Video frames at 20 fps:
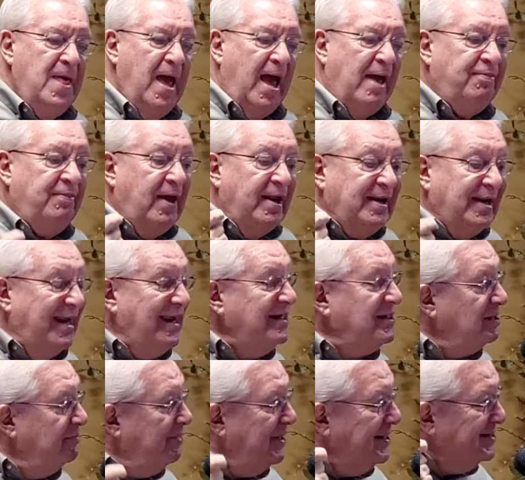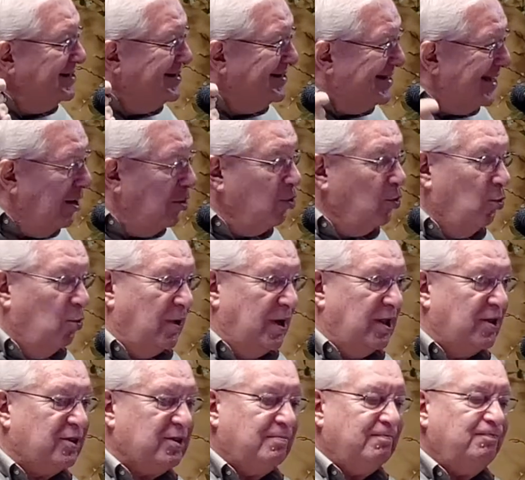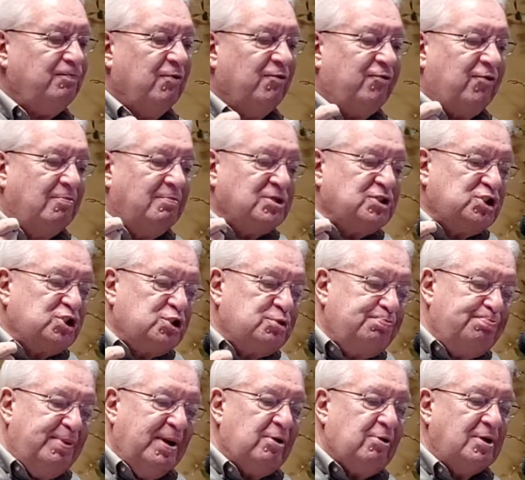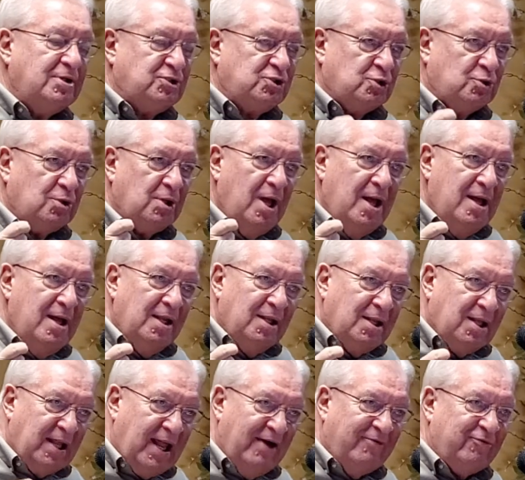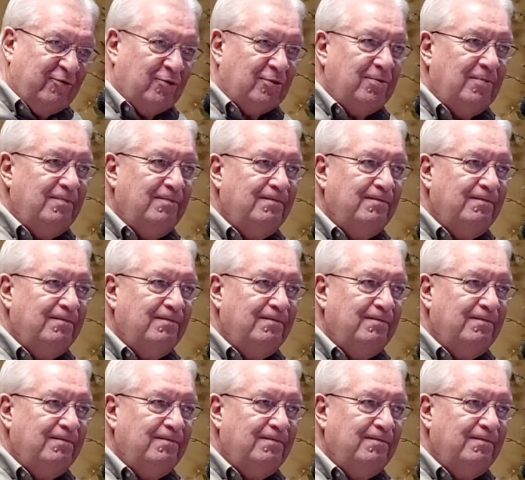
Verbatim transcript: And they need to be dealt with from a spiritual level.